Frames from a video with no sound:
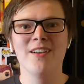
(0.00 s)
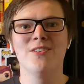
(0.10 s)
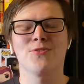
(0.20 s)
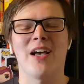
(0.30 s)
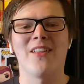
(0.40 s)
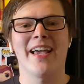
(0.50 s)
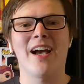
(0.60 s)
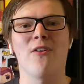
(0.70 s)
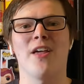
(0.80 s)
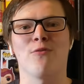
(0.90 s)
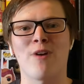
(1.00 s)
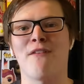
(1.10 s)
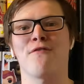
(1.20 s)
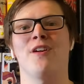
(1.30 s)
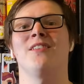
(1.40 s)
So I like how they
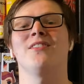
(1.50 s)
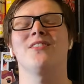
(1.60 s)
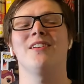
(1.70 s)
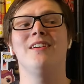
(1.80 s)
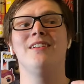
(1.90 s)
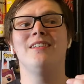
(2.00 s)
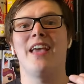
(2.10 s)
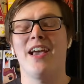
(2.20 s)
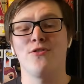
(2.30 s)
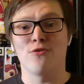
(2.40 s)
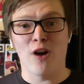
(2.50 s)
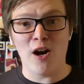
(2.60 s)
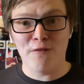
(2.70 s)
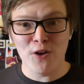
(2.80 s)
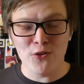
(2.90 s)
reference Andrew
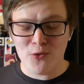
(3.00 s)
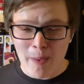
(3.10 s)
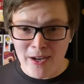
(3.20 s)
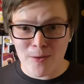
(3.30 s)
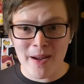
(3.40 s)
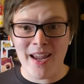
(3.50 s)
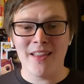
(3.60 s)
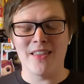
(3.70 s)
Garfield's Spider-Man.